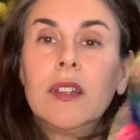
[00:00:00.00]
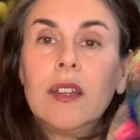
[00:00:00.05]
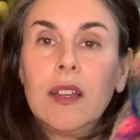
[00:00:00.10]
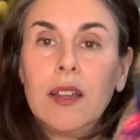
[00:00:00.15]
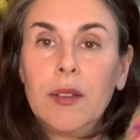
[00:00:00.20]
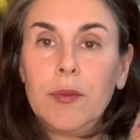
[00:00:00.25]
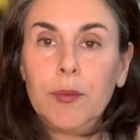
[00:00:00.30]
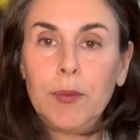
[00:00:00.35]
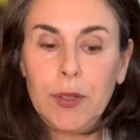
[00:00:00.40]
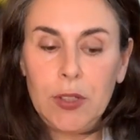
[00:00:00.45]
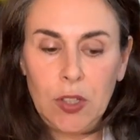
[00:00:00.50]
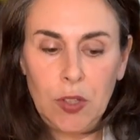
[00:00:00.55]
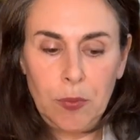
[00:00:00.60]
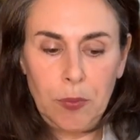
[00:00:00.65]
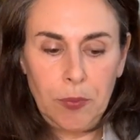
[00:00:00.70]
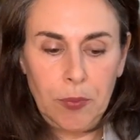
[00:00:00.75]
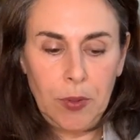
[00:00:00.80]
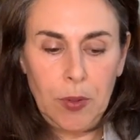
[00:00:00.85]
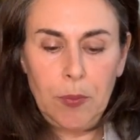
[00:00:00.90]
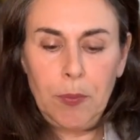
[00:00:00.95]
Uh, but you,
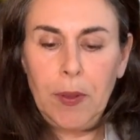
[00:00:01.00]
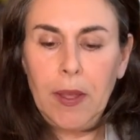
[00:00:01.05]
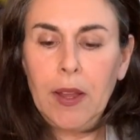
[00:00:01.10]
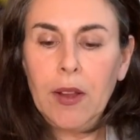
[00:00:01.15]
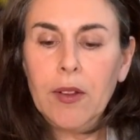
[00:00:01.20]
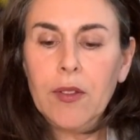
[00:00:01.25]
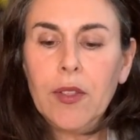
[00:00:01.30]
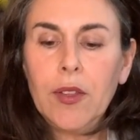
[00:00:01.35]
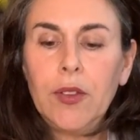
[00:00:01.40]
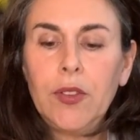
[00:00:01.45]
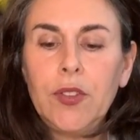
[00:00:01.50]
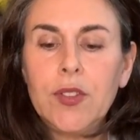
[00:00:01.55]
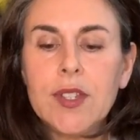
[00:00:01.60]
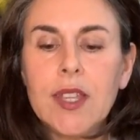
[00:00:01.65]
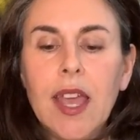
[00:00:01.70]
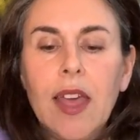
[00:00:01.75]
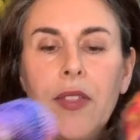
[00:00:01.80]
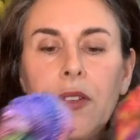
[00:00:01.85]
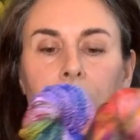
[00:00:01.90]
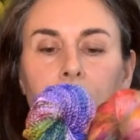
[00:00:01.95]
you pair those
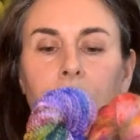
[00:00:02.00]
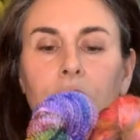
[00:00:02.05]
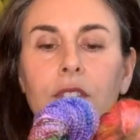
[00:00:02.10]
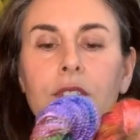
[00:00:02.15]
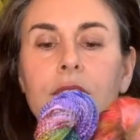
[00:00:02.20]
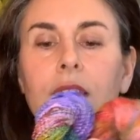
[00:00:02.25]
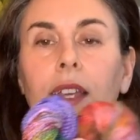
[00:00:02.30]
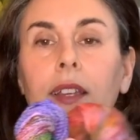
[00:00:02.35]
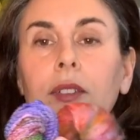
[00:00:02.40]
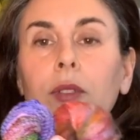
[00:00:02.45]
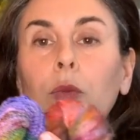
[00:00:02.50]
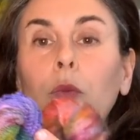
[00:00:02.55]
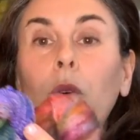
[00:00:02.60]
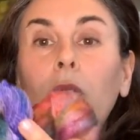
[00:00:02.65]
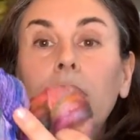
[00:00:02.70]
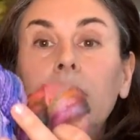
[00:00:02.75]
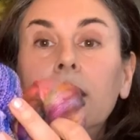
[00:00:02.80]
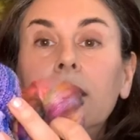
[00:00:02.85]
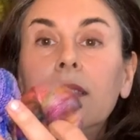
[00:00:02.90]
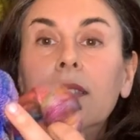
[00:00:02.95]
together. It just takes
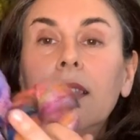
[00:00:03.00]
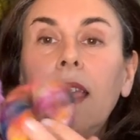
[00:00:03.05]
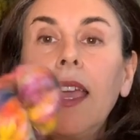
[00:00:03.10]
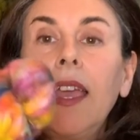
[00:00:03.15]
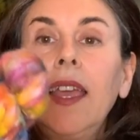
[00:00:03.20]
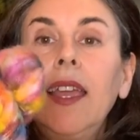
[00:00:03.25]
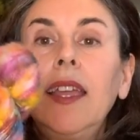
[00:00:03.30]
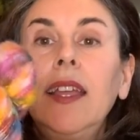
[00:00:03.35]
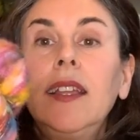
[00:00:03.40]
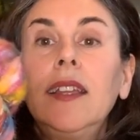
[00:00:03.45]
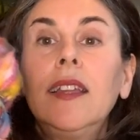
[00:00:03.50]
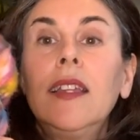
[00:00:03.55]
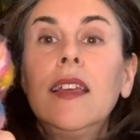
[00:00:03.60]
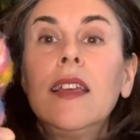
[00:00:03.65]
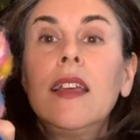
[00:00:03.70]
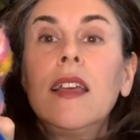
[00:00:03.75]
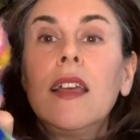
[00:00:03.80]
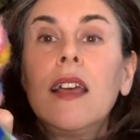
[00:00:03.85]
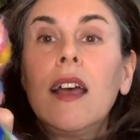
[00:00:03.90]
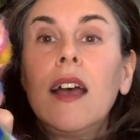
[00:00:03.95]
one skein
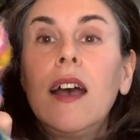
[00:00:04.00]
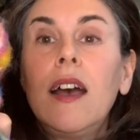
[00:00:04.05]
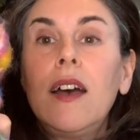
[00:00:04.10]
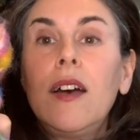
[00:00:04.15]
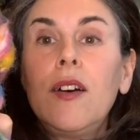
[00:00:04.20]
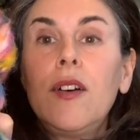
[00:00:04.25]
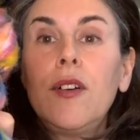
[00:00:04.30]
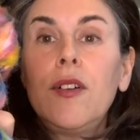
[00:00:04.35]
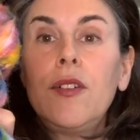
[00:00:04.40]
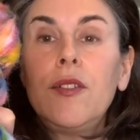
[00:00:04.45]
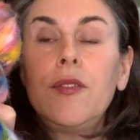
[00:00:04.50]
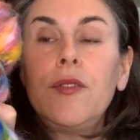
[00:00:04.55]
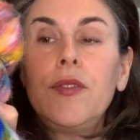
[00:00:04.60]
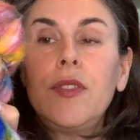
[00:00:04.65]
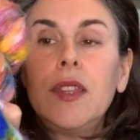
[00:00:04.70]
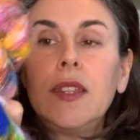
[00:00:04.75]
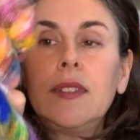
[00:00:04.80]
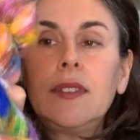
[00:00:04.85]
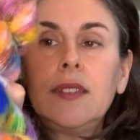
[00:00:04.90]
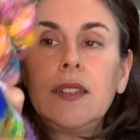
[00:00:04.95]
of
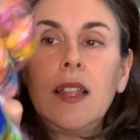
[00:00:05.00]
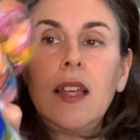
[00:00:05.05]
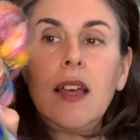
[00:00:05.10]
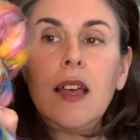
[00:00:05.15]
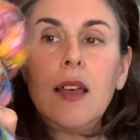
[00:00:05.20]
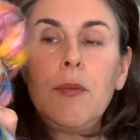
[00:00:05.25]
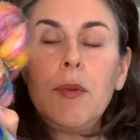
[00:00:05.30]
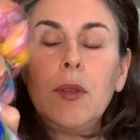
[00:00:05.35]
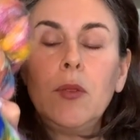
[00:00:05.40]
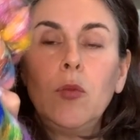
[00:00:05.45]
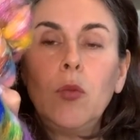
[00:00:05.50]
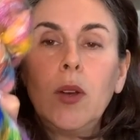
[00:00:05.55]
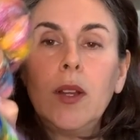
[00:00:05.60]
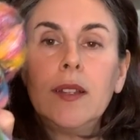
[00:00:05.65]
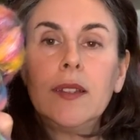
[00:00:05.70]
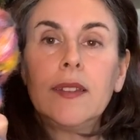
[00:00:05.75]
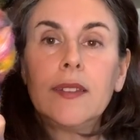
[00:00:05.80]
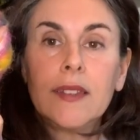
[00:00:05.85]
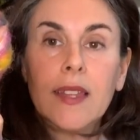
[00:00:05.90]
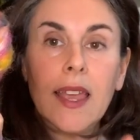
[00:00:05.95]
the slub and
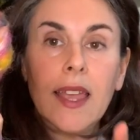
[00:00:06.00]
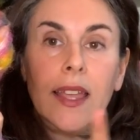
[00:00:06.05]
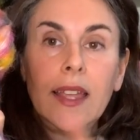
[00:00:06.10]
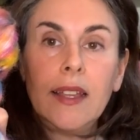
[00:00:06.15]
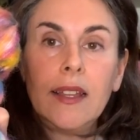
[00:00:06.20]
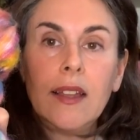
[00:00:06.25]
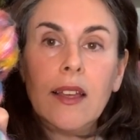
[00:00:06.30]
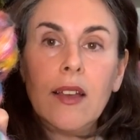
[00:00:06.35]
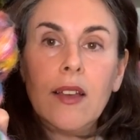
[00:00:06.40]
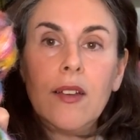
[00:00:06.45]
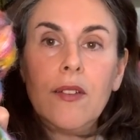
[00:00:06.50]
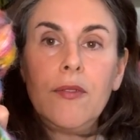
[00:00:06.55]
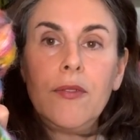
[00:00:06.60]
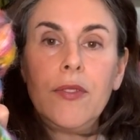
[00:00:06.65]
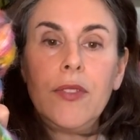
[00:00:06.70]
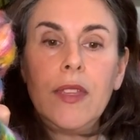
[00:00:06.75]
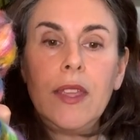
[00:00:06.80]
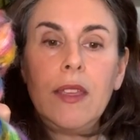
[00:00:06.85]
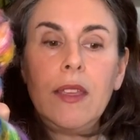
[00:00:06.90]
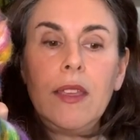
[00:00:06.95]
one skein
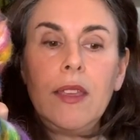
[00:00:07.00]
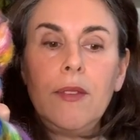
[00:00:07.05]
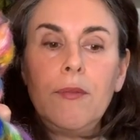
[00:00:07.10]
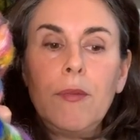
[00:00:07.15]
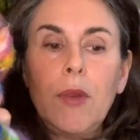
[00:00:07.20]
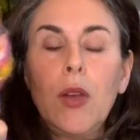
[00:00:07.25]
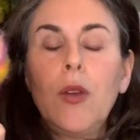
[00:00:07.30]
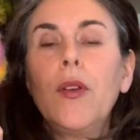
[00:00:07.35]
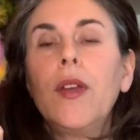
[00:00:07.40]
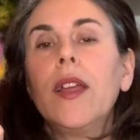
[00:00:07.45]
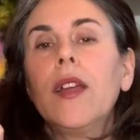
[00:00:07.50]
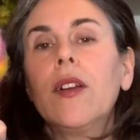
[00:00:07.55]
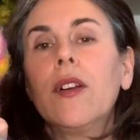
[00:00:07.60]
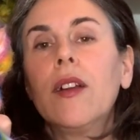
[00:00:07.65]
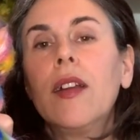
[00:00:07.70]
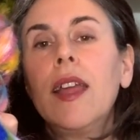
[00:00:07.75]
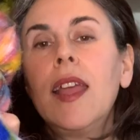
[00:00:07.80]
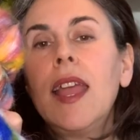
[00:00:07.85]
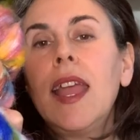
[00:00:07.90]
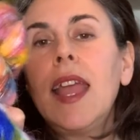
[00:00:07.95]
of the mohair,